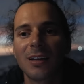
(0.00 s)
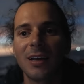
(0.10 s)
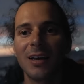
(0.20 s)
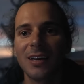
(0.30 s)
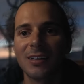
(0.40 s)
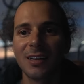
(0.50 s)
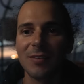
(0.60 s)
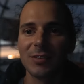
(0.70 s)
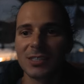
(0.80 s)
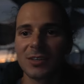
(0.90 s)
And
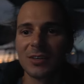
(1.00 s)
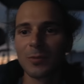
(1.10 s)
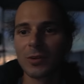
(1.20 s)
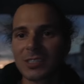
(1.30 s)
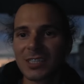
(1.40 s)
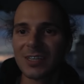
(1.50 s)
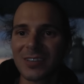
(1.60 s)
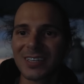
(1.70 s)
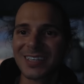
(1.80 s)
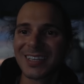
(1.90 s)
life is good aboard Sea
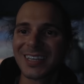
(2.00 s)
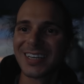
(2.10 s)
Wind.